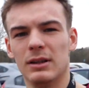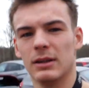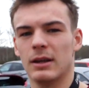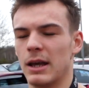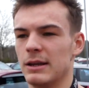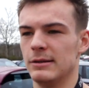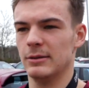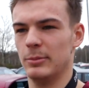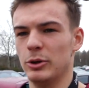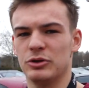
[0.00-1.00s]
Okay,
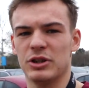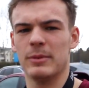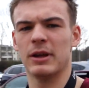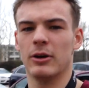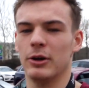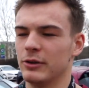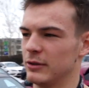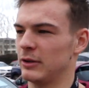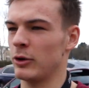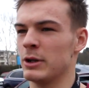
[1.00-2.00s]
post-gym then, guys.
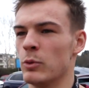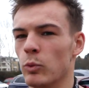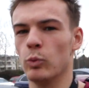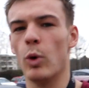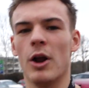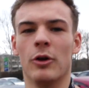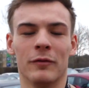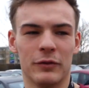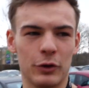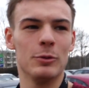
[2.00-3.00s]
There's only one
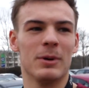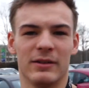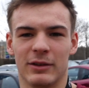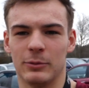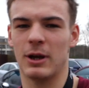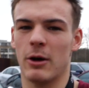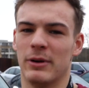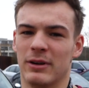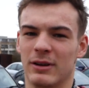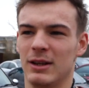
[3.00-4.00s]
of two places we're
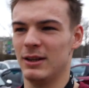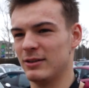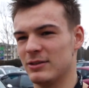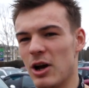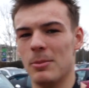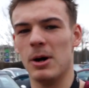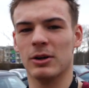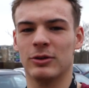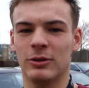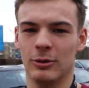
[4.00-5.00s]
going.
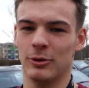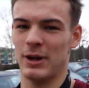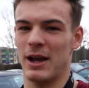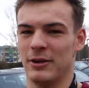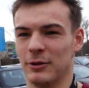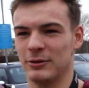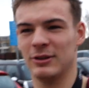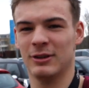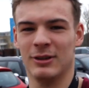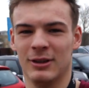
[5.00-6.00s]
Starbucks or Nando's.